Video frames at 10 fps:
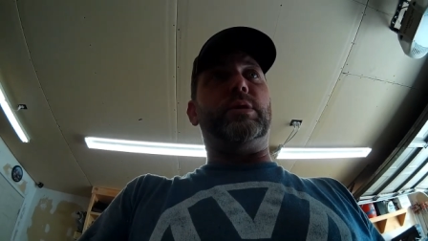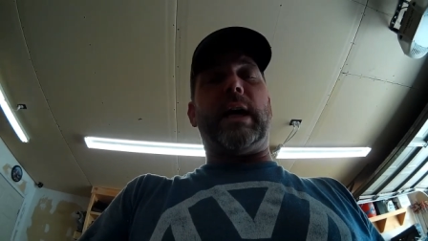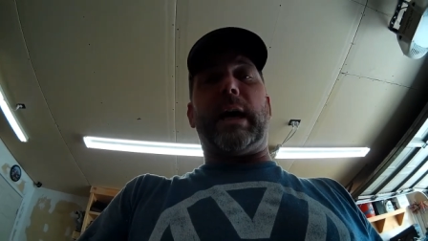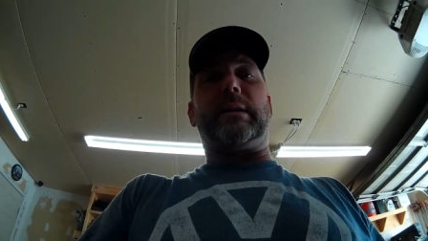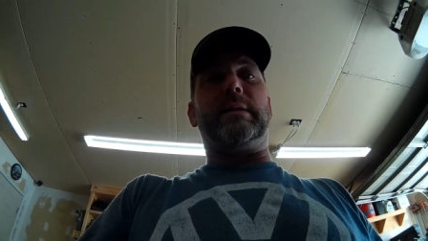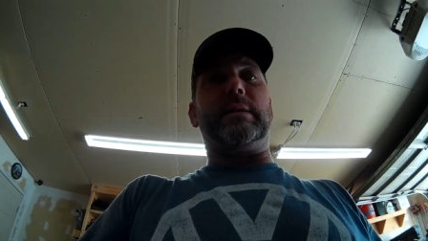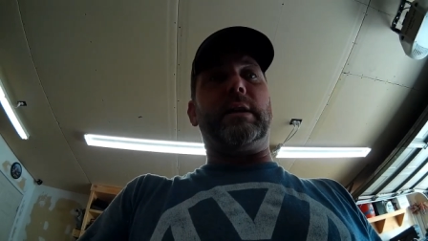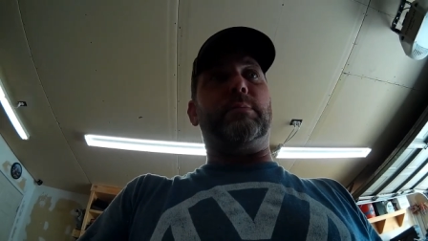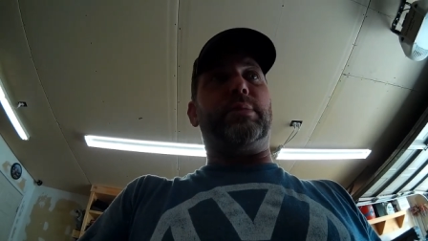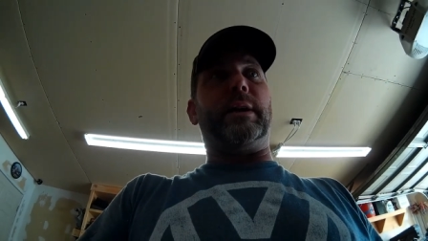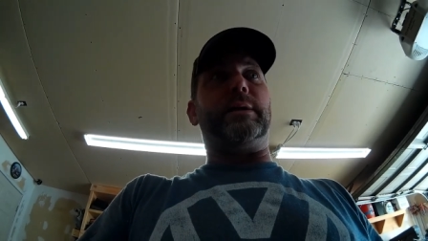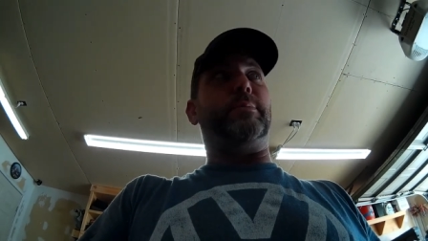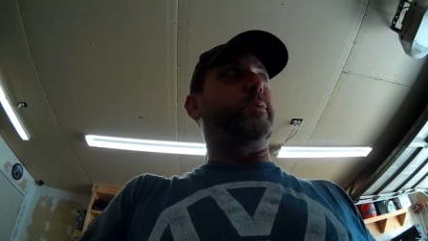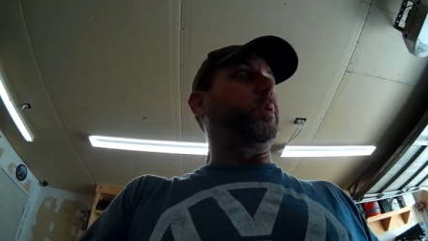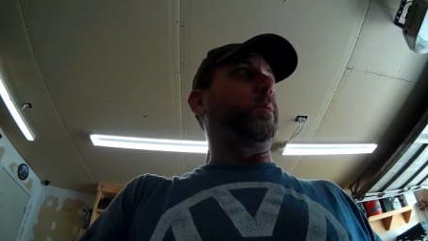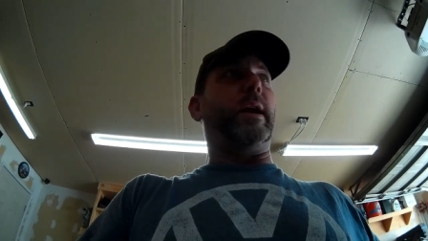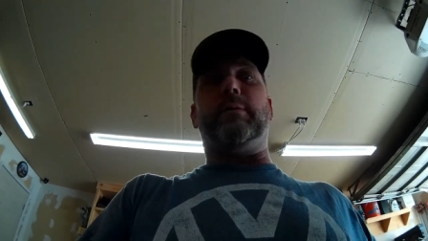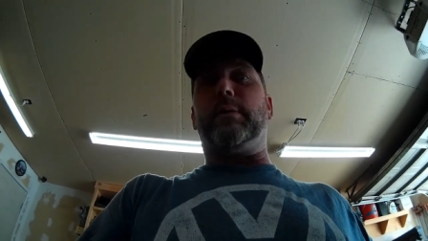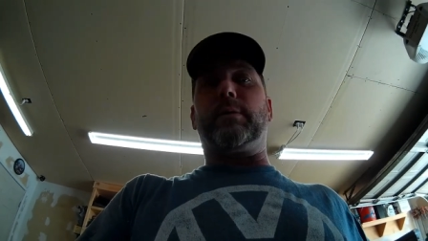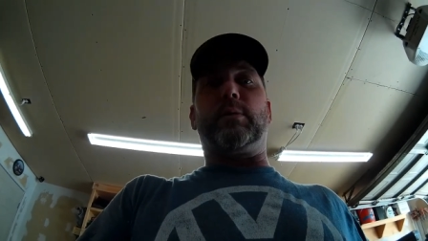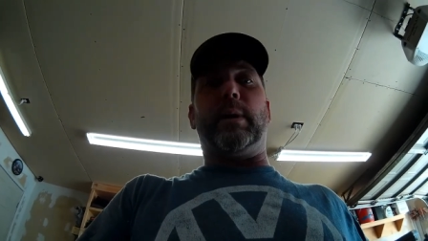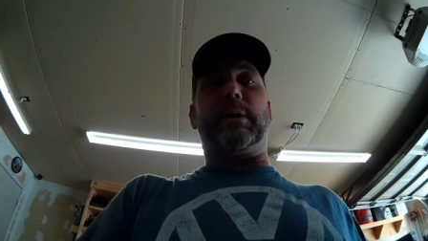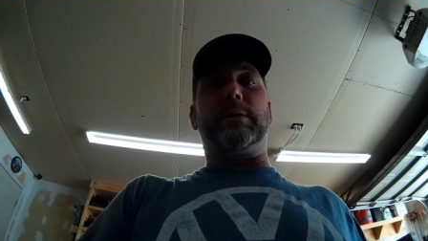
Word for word: tack this thing in place before we have an earthquake